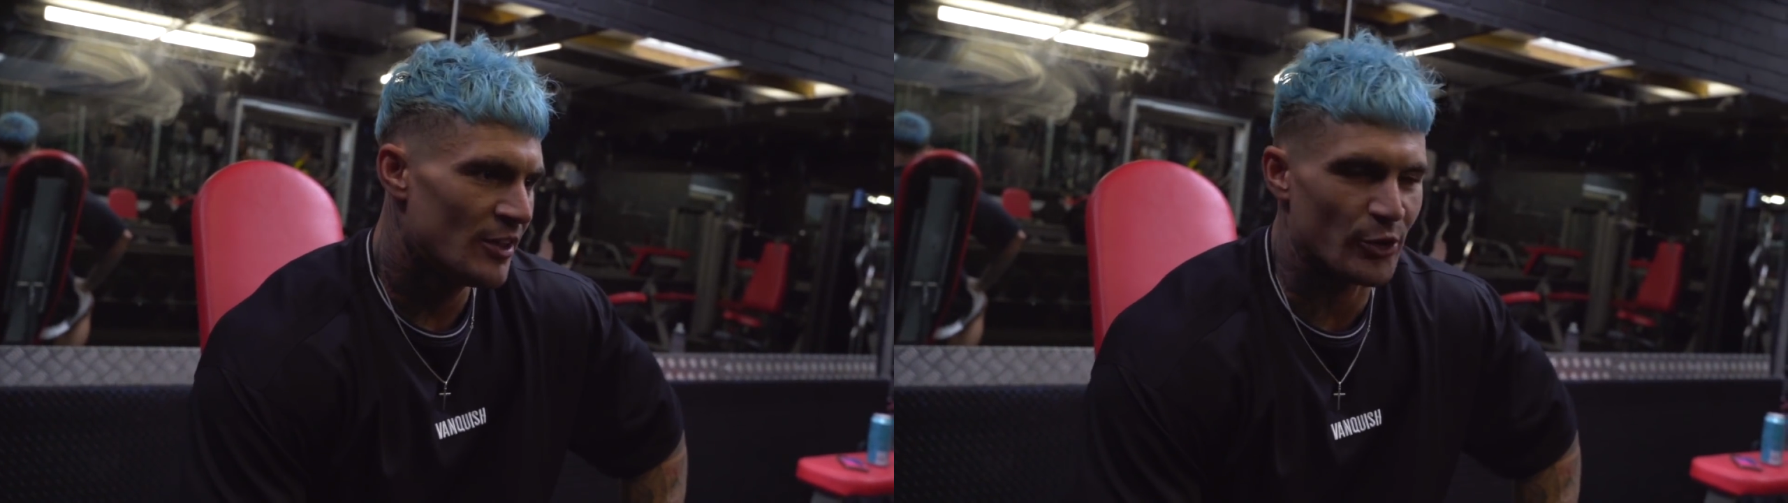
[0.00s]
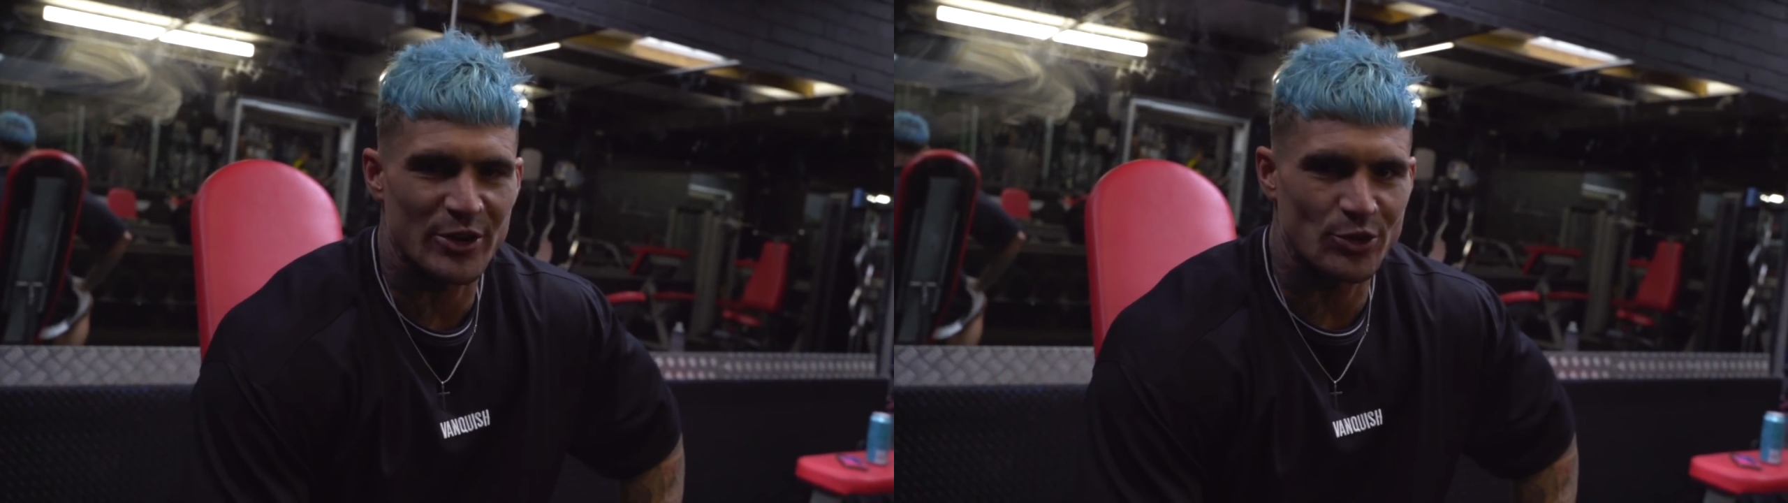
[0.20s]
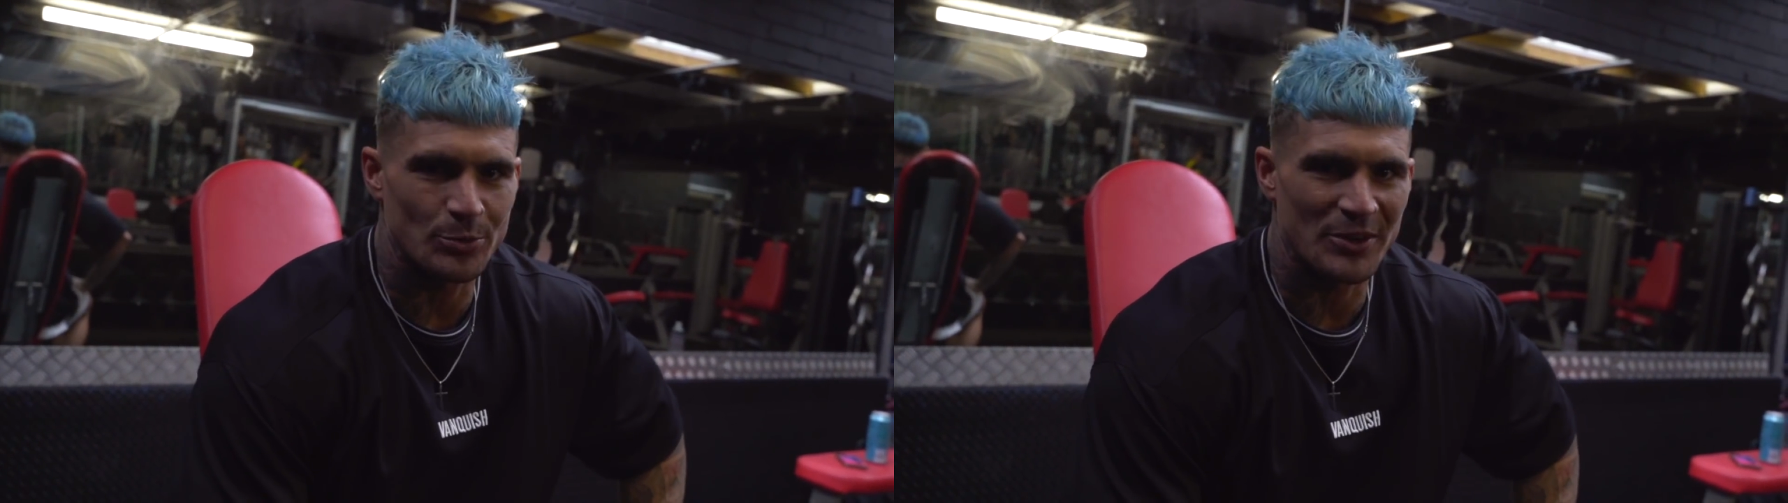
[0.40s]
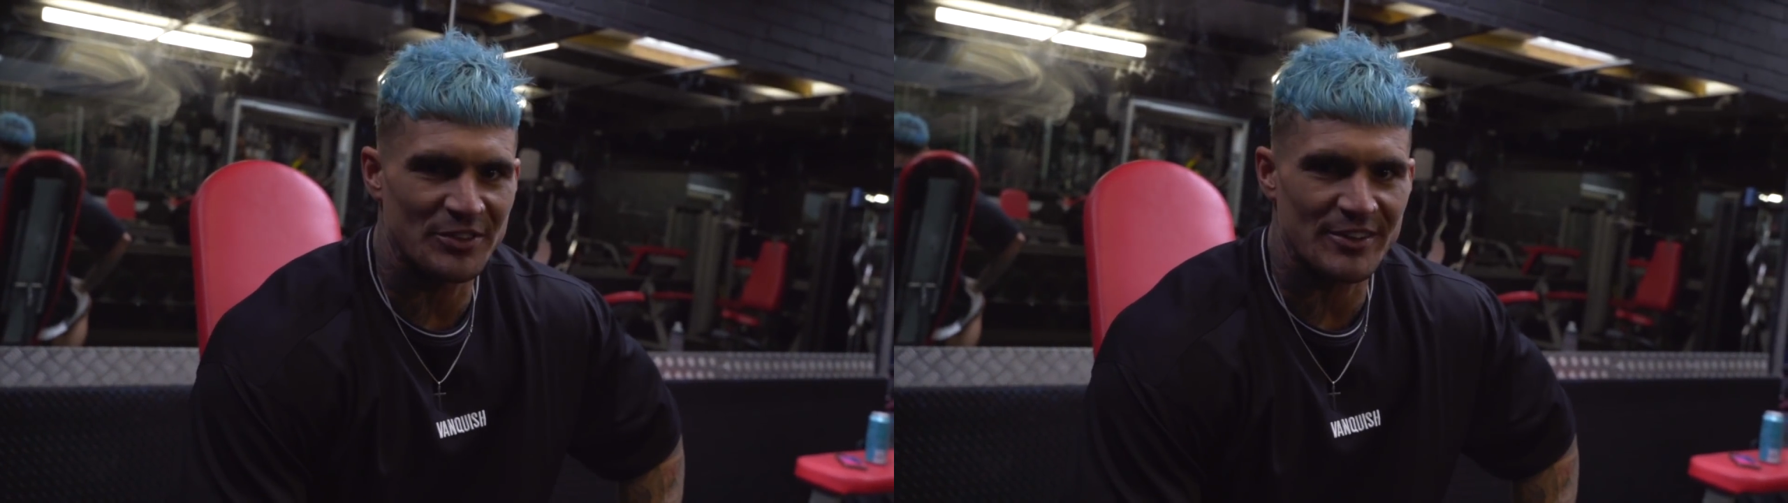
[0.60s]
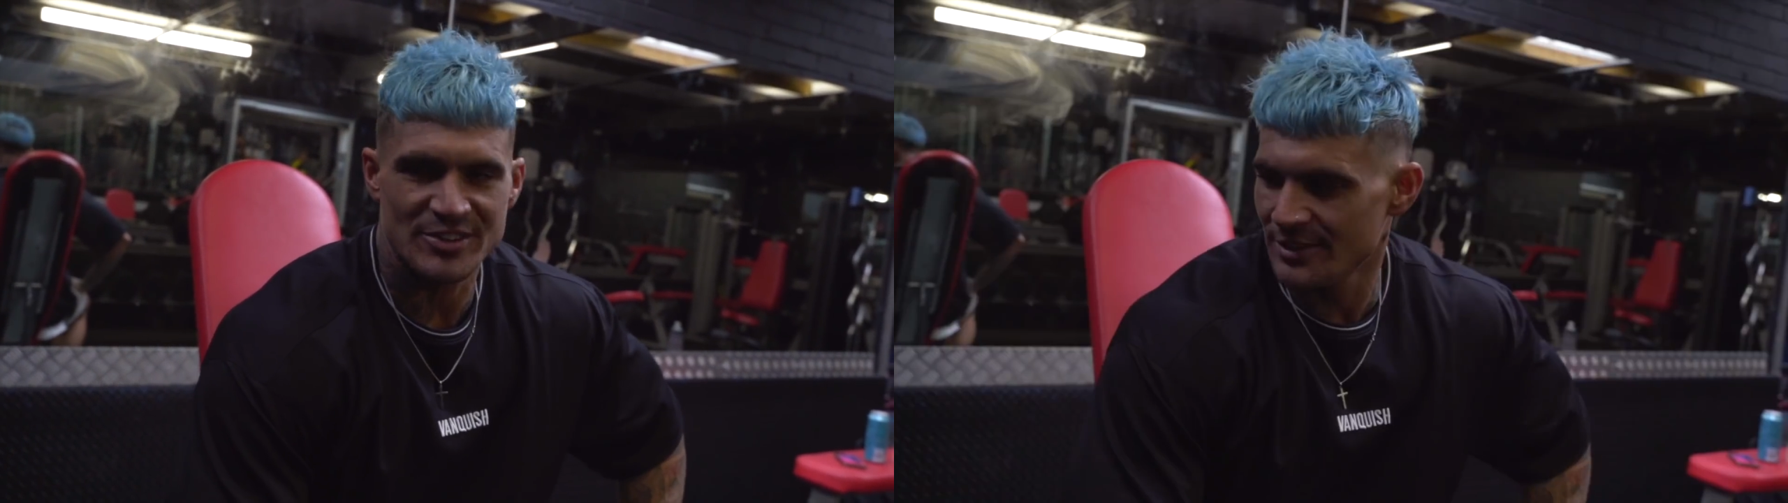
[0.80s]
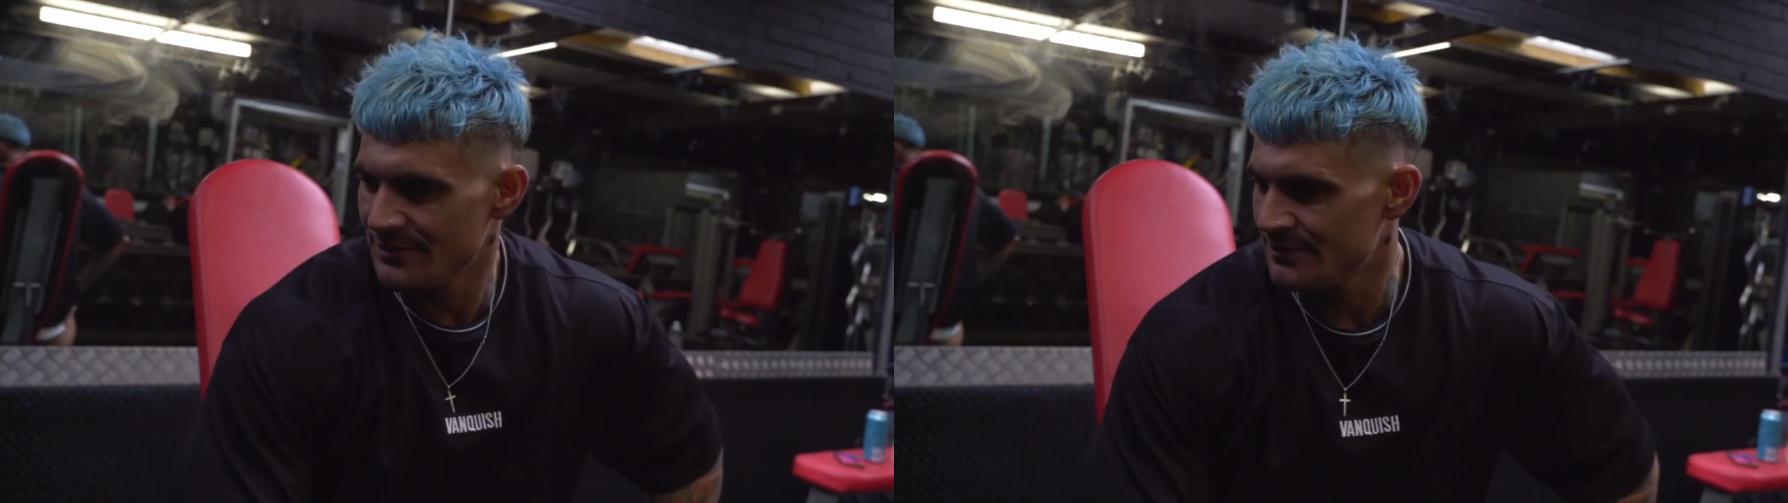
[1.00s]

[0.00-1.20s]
32.5s.